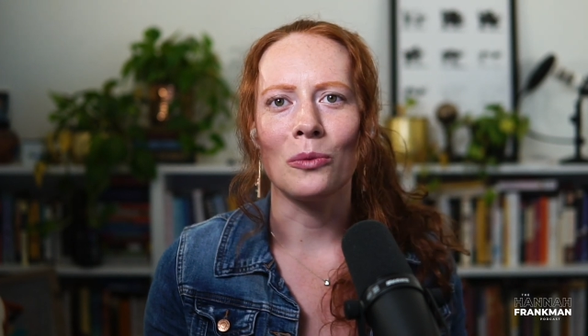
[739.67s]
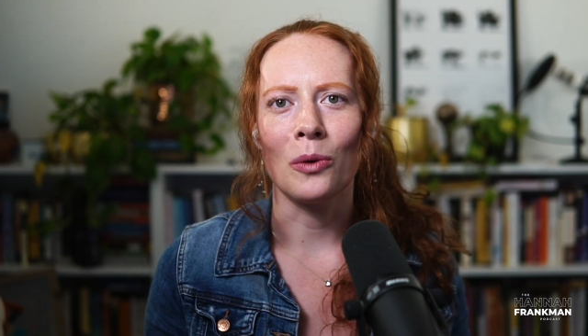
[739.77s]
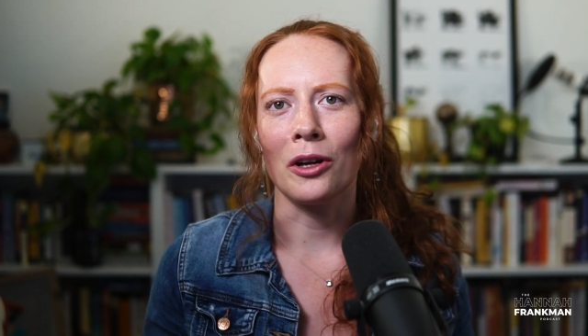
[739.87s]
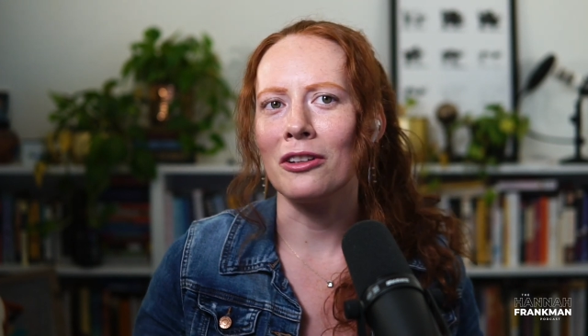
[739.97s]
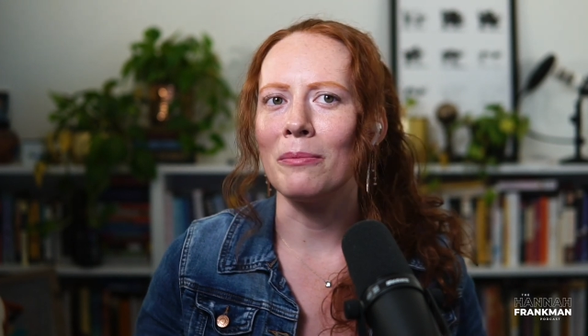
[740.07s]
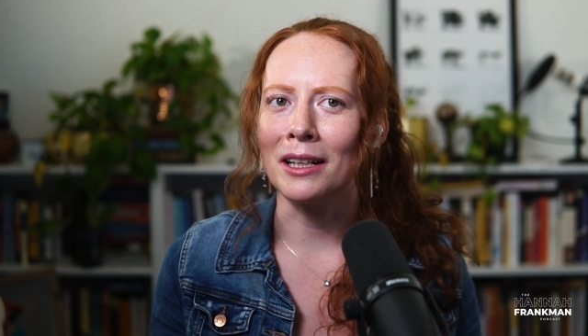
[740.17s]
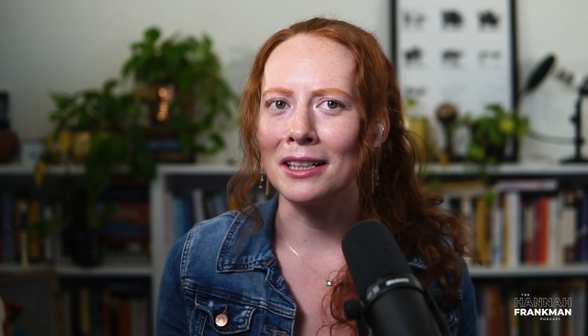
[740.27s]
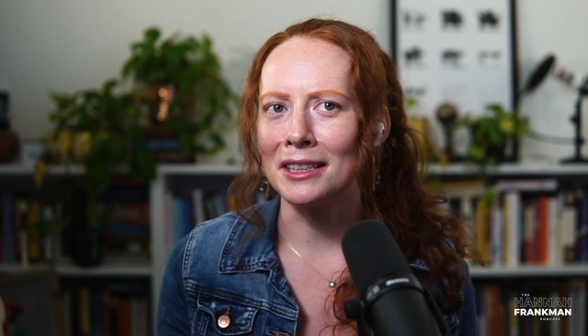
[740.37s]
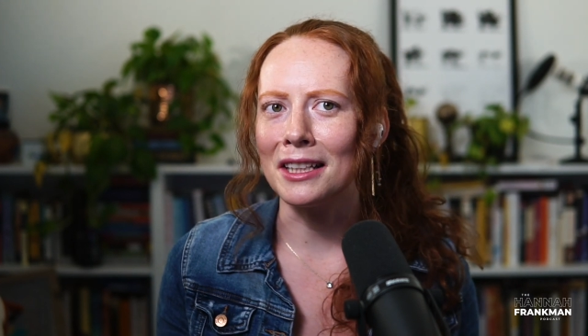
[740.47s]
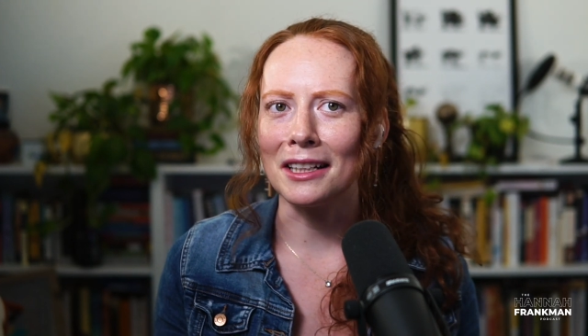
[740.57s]
what are the
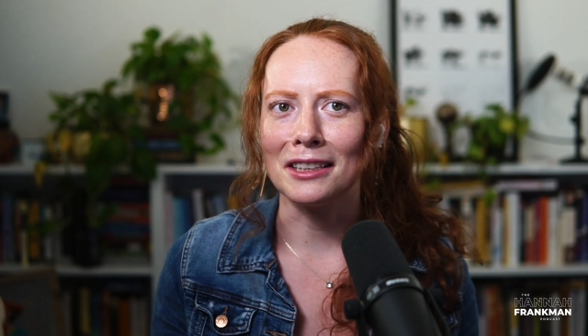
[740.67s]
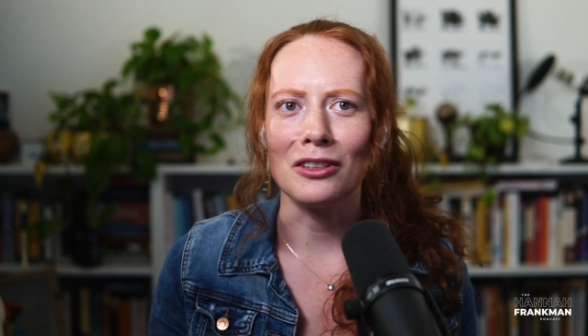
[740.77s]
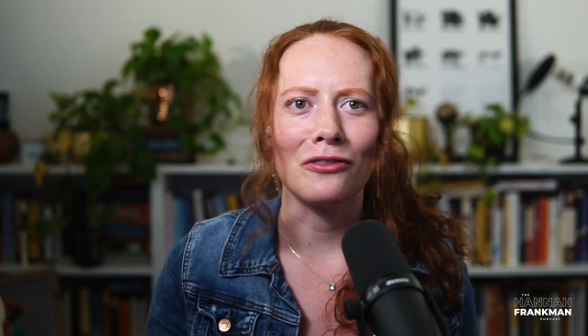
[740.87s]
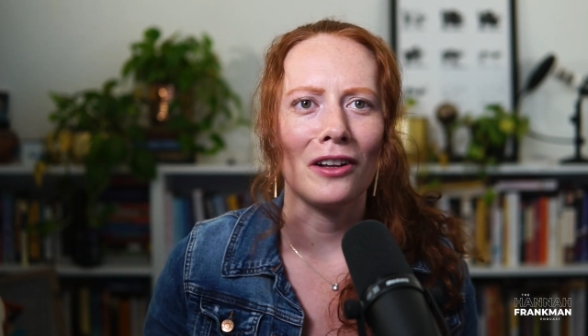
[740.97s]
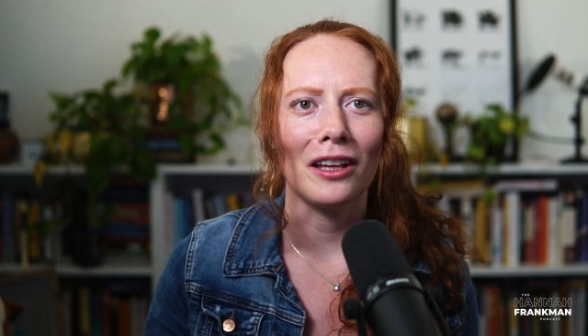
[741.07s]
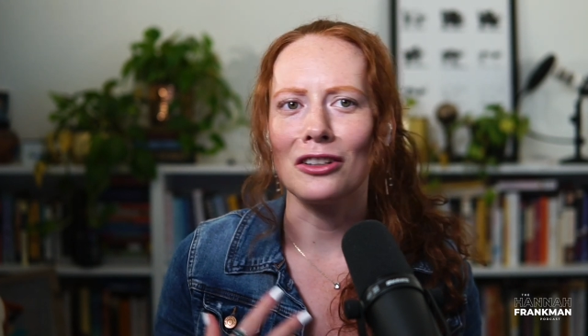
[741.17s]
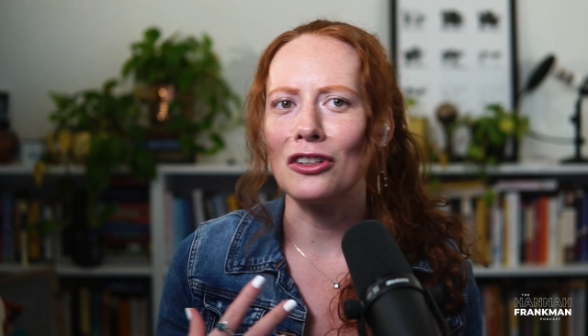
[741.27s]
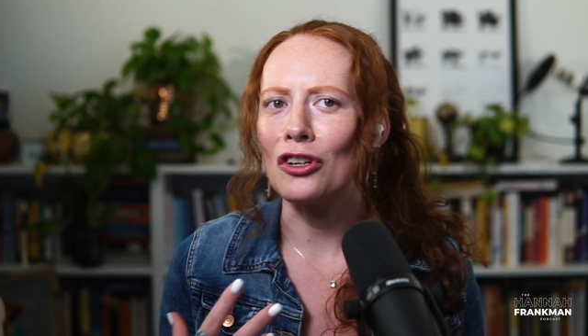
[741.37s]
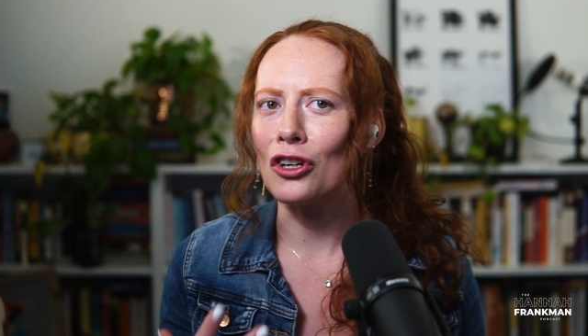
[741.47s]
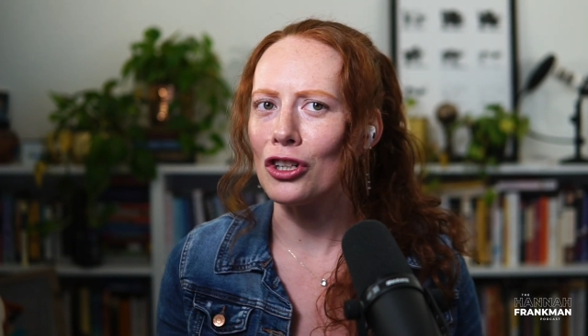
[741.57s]
biggest things that you felt like
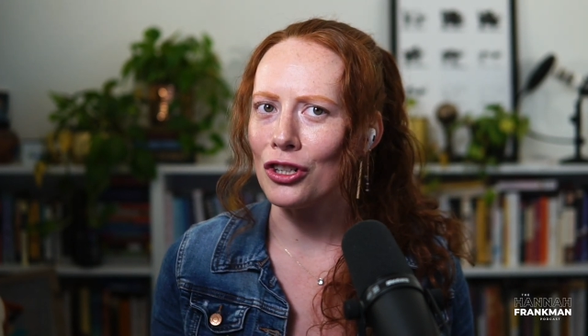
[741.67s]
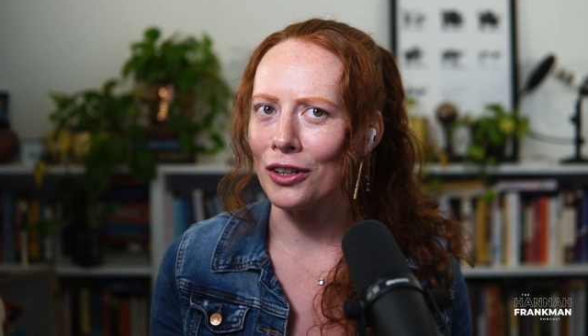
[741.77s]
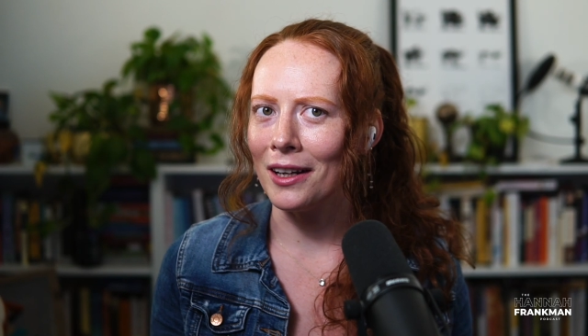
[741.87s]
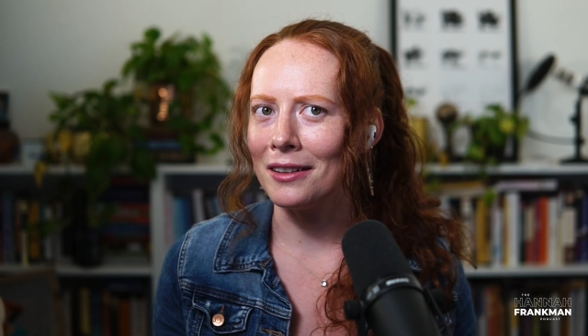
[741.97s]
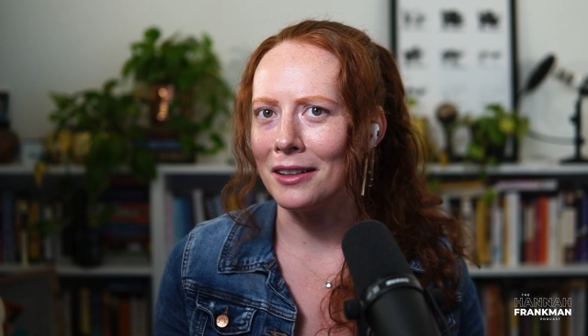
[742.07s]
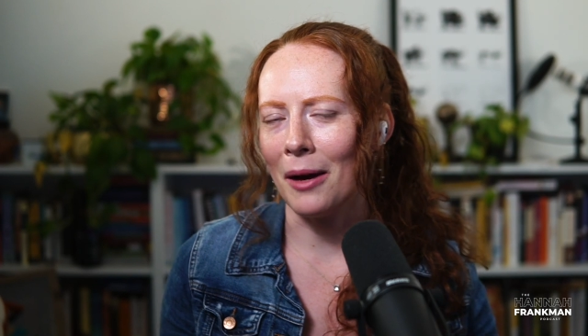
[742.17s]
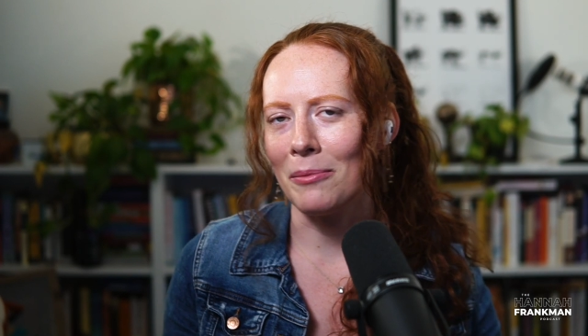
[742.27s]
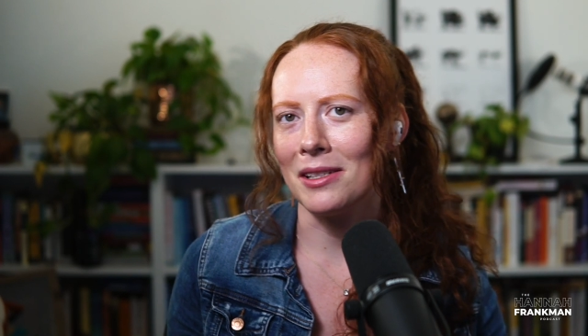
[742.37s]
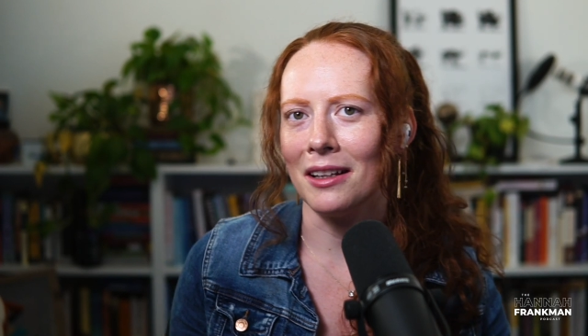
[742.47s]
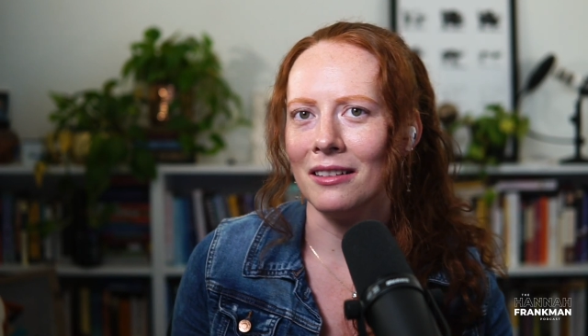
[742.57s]
nurtured it and
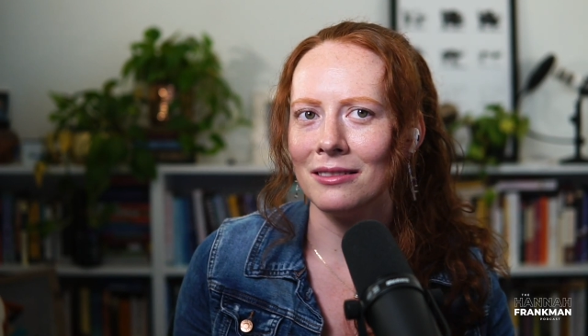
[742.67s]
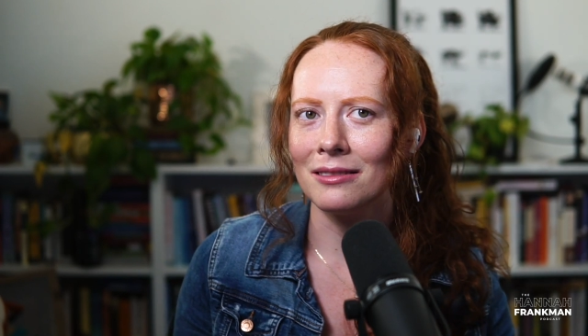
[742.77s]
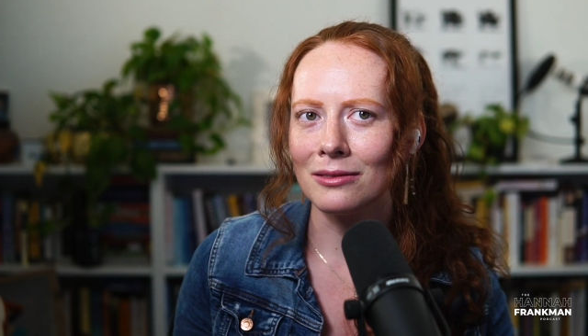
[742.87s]
kept it